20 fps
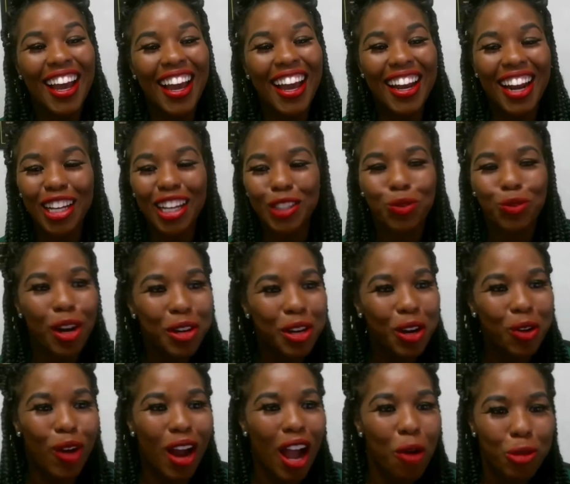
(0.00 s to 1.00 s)
And I was
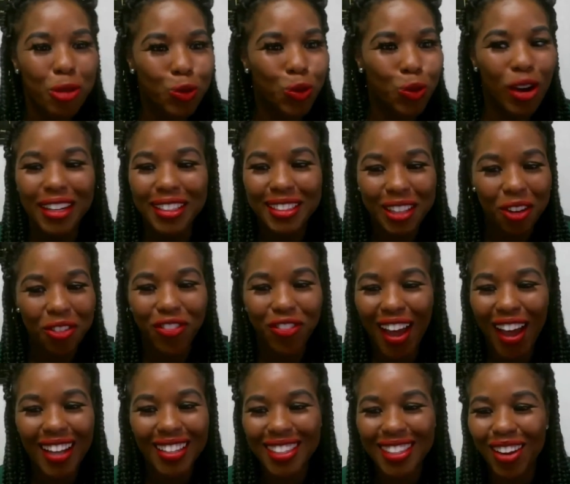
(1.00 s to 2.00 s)
wondering why I was running so
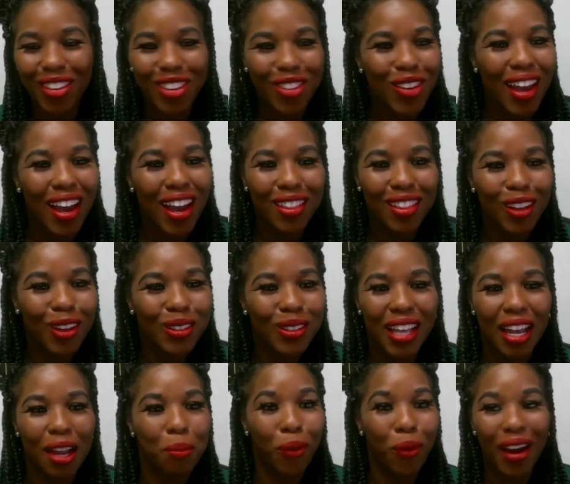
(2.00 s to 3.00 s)
fast. Like, when you have those
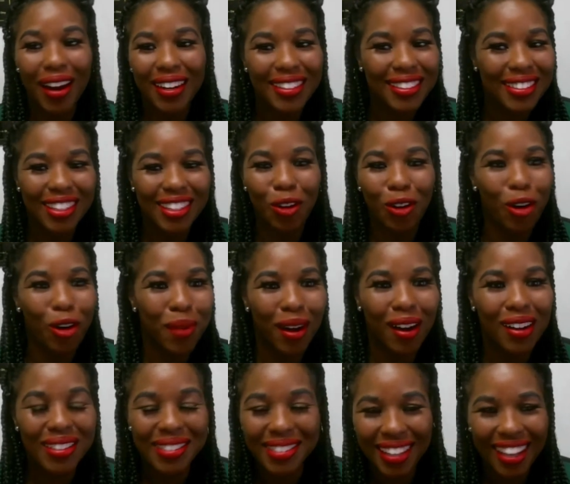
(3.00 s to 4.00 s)
like pregnancy
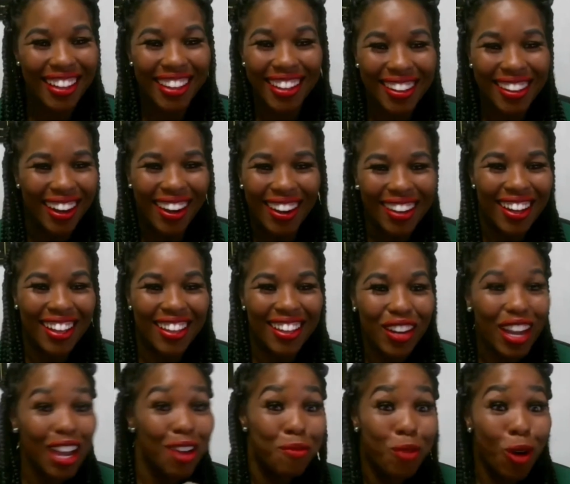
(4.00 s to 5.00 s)
hormones, like, you know,
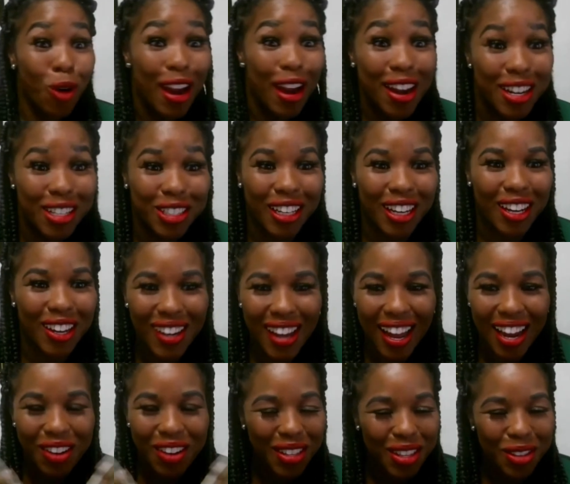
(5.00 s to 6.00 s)
you get more energy. I'm
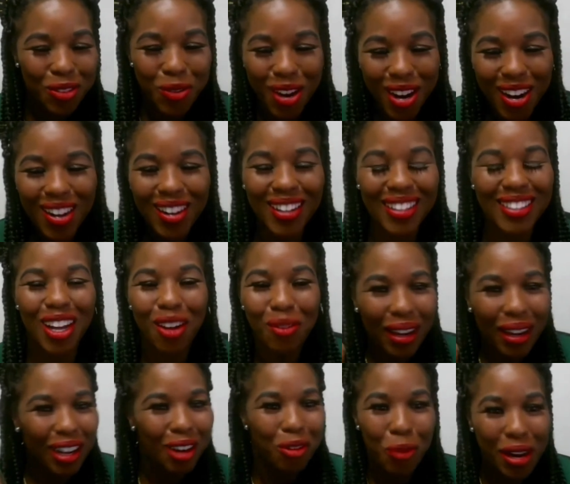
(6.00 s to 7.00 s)
like, what the world? So
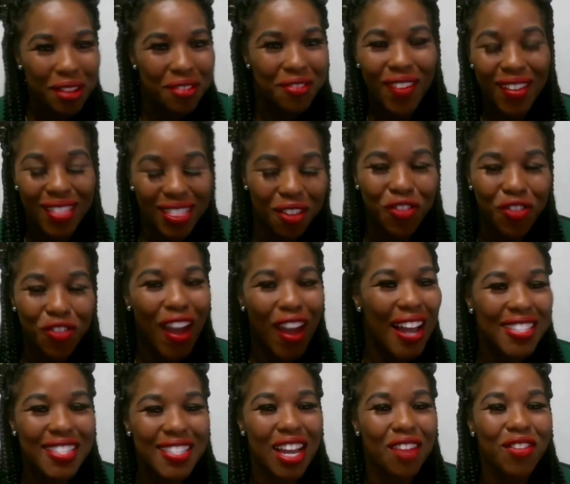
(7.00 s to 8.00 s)
I'm like, I'm running the
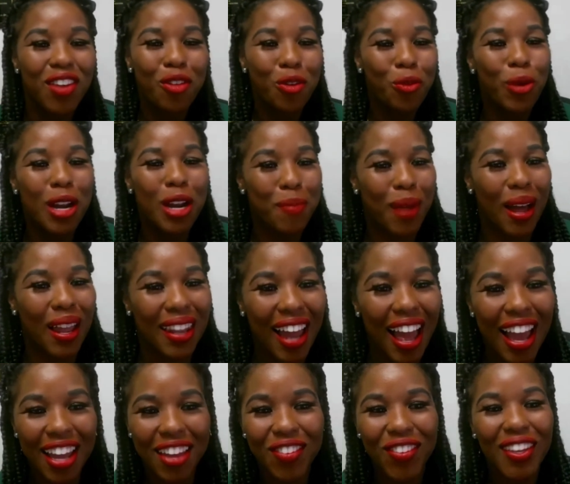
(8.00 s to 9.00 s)
fastest I've ever run in my
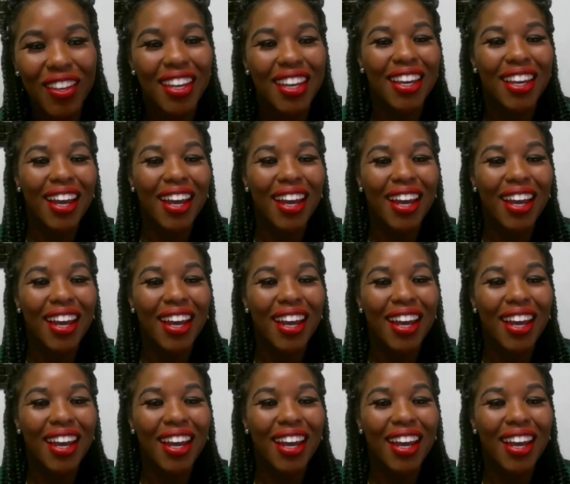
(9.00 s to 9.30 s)
life.